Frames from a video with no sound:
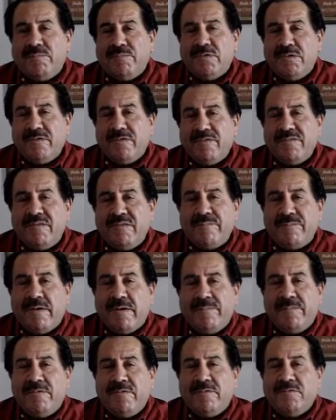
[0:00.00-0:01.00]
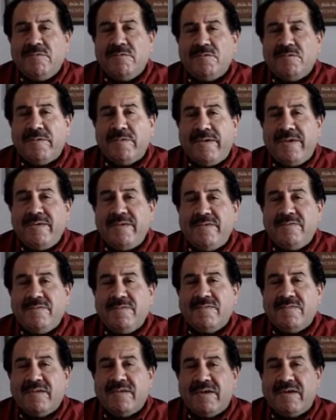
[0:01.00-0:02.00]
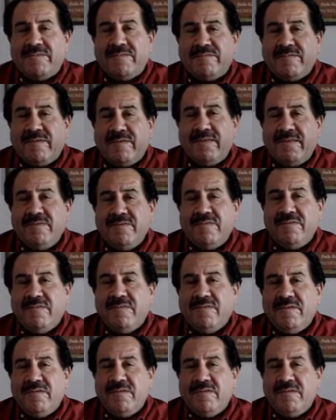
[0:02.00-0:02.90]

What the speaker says: police departments to raise funds,